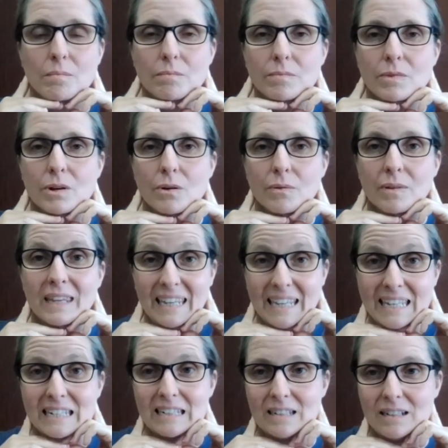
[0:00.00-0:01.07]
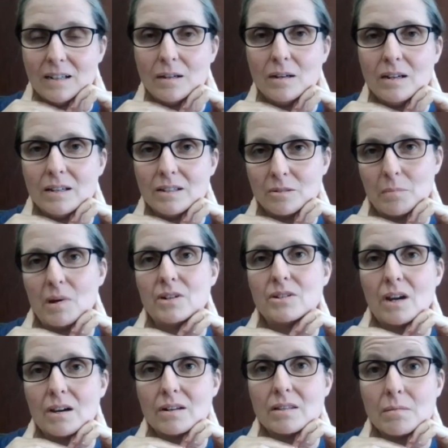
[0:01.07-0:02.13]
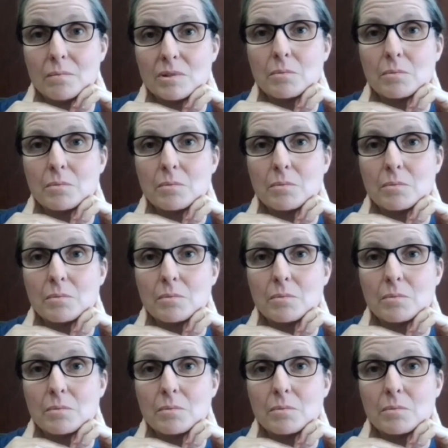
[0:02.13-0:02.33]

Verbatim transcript: you know, get as much out of them